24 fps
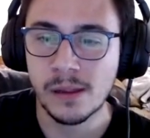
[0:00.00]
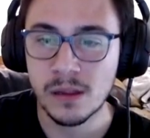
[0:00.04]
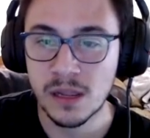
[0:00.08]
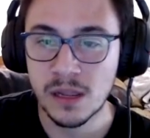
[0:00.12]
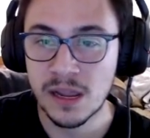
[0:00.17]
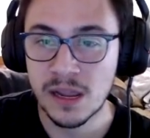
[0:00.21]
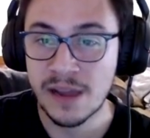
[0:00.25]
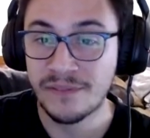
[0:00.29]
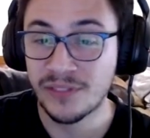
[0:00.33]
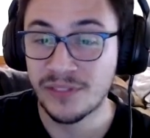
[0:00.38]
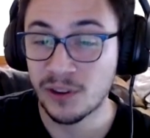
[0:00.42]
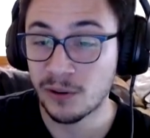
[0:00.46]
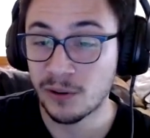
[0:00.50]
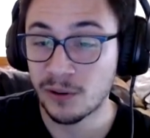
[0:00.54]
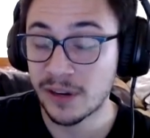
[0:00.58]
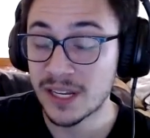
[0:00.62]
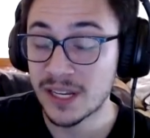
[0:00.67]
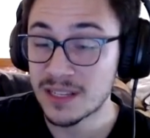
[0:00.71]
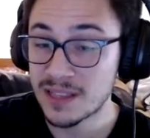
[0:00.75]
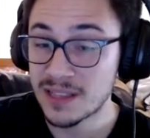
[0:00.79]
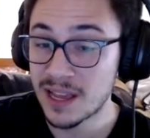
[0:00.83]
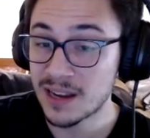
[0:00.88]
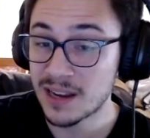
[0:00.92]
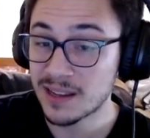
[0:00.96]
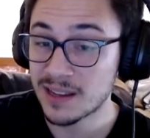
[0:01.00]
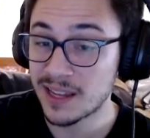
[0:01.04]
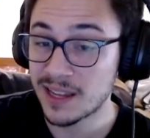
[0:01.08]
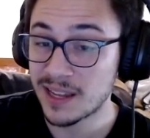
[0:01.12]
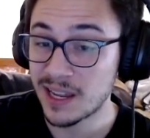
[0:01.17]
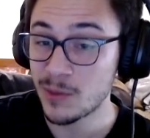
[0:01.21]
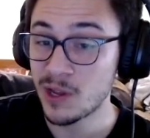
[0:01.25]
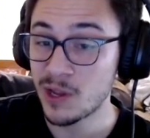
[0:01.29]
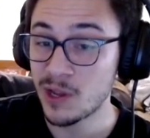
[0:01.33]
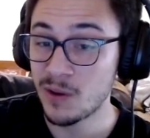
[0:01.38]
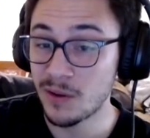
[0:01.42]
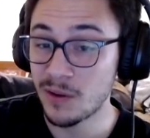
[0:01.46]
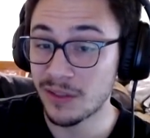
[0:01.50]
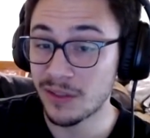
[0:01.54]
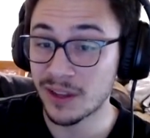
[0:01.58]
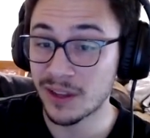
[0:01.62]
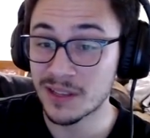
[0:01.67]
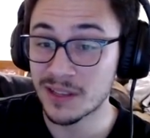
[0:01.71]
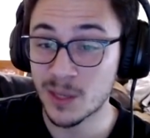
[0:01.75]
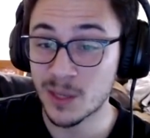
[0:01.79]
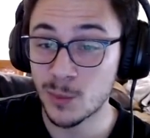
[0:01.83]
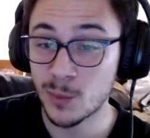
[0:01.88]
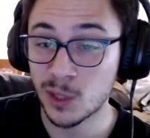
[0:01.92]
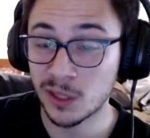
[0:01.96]
If there is that cameo, I think it's
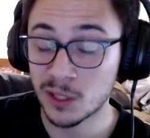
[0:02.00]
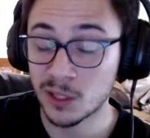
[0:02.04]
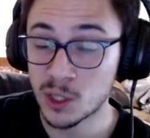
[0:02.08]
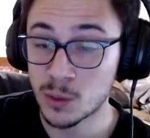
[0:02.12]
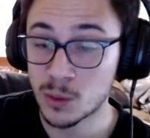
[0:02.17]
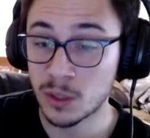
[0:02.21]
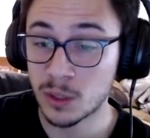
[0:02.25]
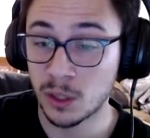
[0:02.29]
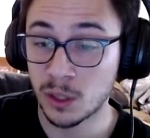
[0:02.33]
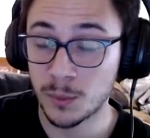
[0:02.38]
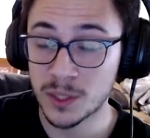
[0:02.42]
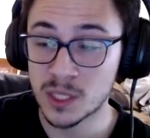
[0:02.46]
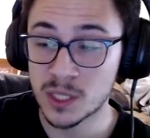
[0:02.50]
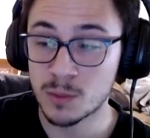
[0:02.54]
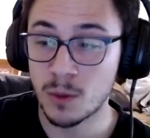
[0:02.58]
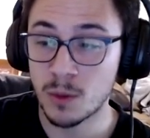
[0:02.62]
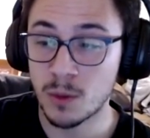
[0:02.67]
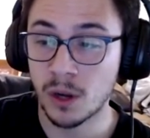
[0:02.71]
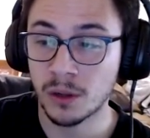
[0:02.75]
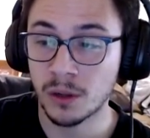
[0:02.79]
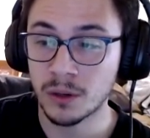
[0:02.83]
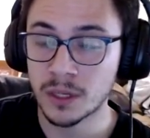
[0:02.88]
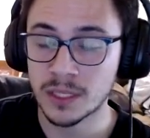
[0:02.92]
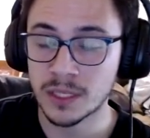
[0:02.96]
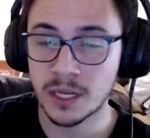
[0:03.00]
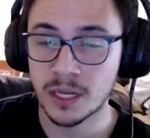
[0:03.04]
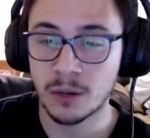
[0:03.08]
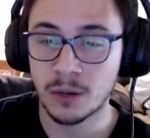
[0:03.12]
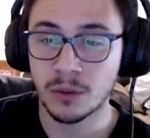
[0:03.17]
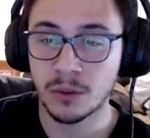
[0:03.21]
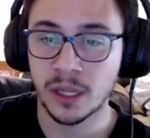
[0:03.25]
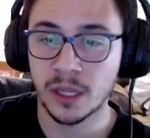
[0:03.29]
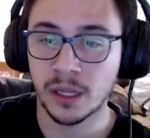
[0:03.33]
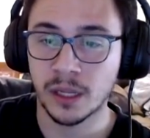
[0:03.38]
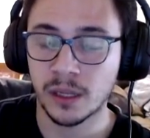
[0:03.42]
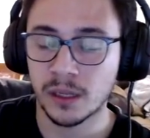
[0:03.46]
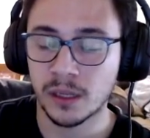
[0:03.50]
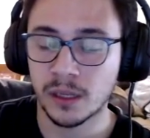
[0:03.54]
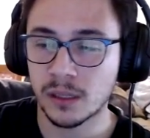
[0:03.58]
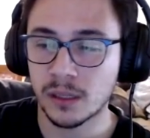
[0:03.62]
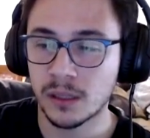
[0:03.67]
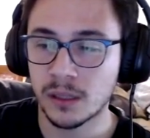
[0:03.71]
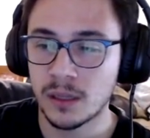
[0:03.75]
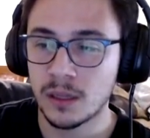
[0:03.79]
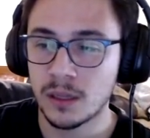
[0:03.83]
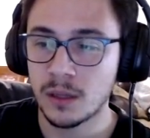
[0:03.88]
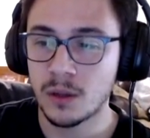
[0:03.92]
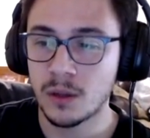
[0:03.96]
going to be a little bit smaller because I don't think
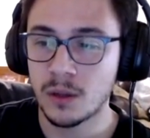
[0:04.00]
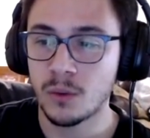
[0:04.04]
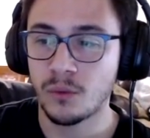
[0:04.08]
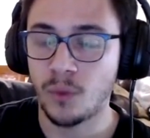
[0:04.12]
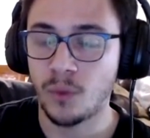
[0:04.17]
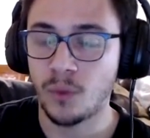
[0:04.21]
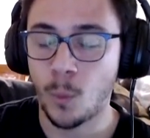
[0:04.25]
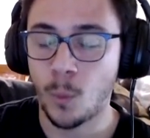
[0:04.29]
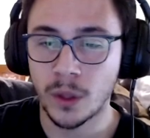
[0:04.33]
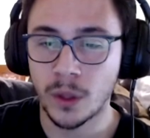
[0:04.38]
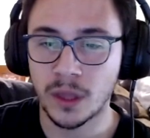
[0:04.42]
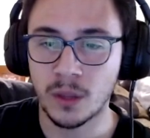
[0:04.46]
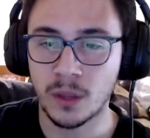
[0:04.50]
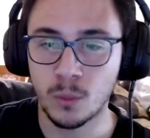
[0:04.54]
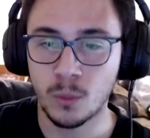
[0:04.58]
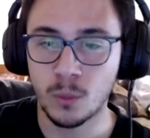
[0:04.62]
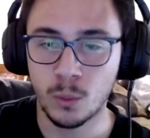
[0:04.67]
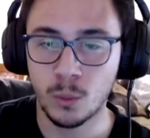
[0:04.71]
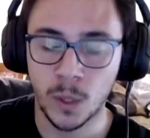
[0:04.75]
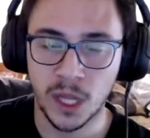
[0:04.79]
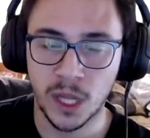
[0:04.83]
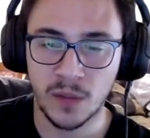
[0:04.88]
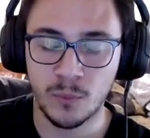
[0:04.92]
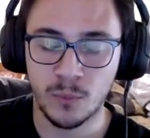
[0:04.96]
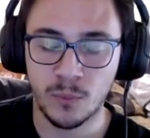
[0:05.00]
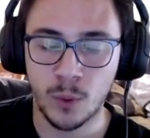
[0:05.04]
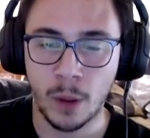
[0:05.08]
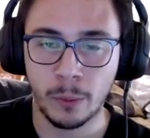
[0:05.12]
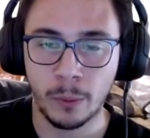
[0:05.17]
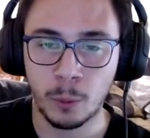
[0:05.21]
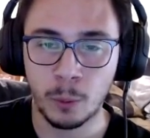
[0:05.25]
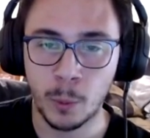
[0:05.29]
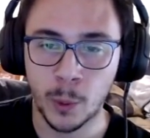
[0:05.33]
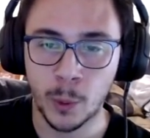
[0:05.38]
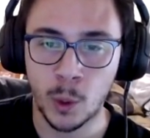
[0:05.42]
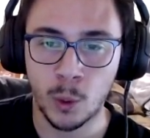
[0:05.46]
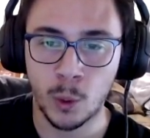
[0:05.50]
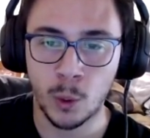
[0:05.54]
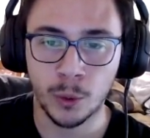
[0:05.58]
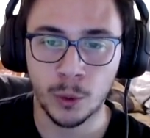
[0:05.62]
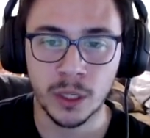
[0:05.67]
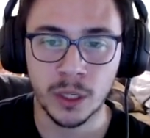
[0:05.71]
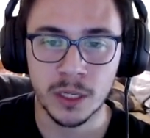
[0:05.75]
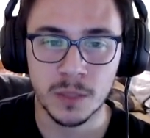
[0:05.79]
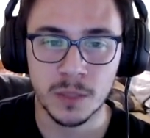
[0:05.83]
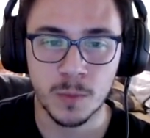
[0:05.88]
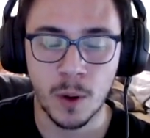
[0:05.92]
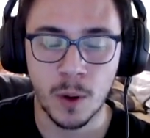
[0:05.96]
from what they've probably recorded,
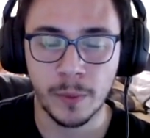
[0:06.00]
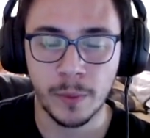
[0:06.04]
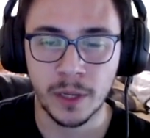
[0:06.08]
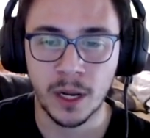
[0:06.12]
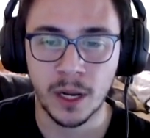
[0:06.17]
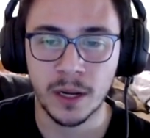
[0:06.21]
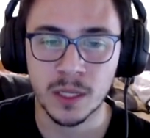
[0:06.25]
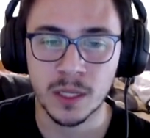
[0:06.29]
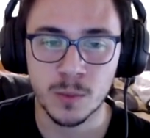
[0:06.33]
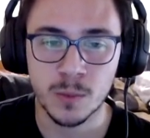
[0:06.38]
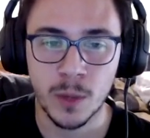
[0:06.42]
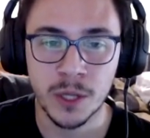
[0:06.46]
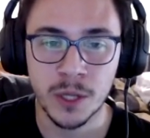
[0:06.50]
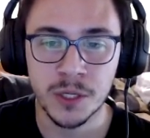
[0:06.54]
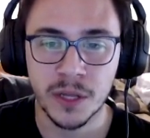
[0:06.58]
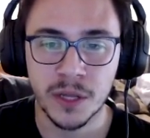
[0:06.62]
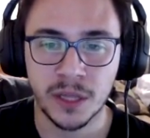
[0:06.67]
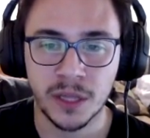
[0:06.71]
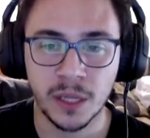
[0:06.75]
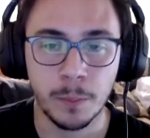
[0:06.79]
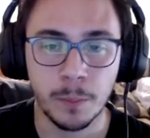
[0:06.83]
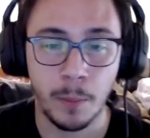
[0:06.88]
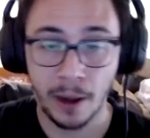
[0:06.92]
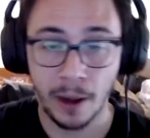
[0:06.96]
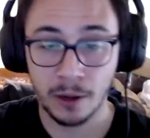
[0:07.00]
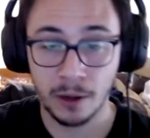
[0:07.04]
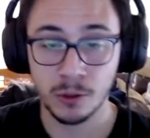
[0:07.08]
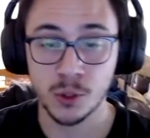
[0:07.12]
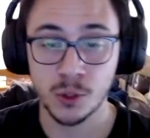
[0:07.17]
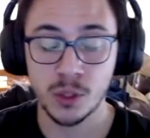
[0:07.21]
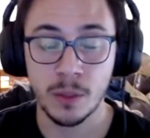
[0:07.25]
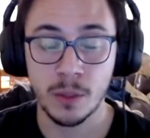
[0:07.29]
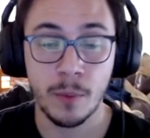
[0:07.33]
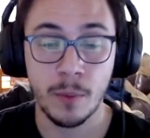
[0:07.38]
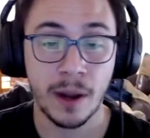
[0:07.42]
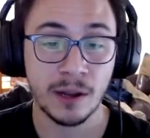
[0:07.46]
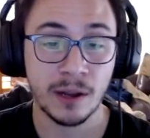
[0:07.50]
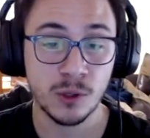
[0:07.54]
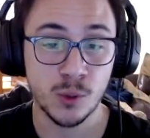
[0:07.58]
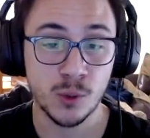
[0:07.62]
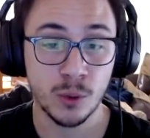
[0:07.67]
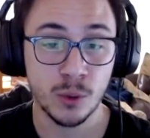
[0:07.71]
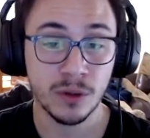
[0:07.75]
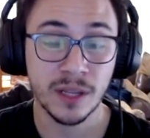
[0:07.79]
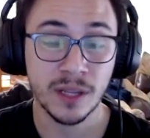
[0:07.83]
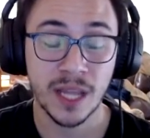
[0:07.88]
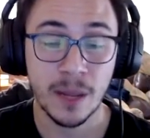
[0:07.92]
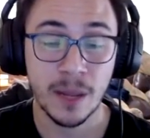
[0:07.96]
it's probably not as much. I think the Michael
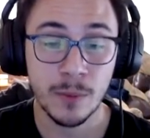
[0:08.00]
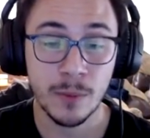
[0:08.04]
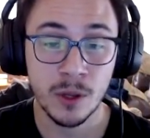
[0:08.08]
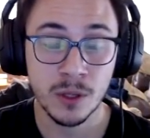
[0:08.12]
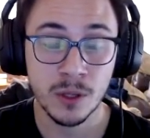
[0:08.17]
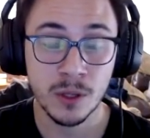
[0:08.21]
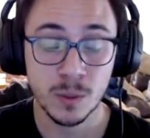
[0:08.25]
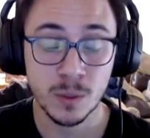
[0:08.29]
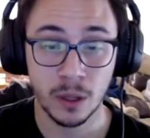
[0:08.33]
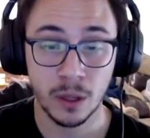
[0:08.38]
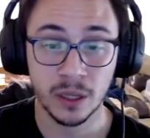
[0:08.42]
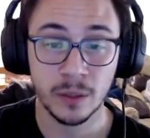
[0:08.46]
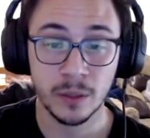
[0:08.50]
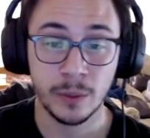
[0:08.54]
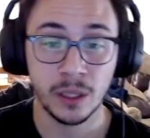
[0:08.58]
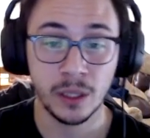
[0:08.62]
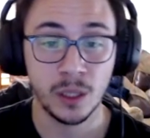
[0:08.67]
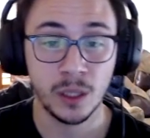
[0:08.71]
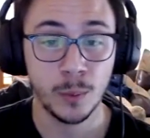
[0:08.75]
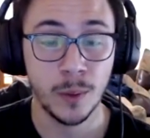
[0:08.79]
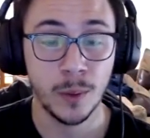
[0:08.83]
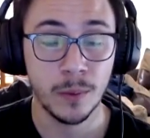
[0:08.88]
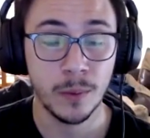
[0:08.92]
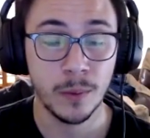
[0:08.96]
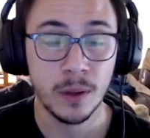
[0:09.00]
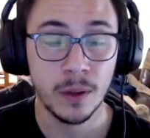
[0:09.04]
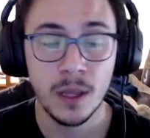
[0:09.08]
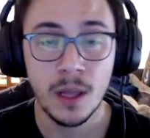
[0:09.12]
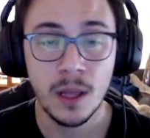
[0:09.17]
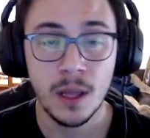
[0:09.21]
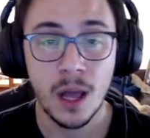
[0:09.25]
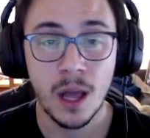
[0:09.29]
Jordan cameo is probably going to be a